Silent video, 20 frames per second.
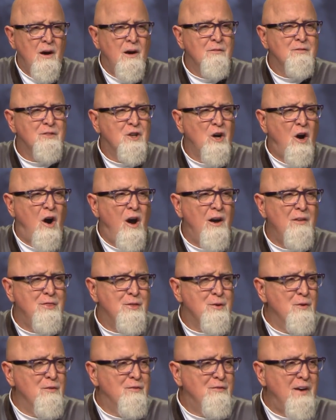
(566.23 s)
of
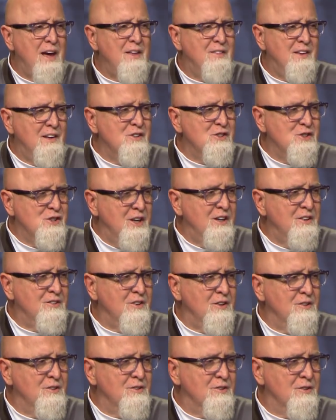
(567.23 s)
God through faith in
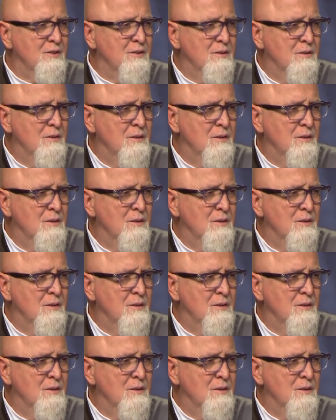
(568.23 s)
Jesus?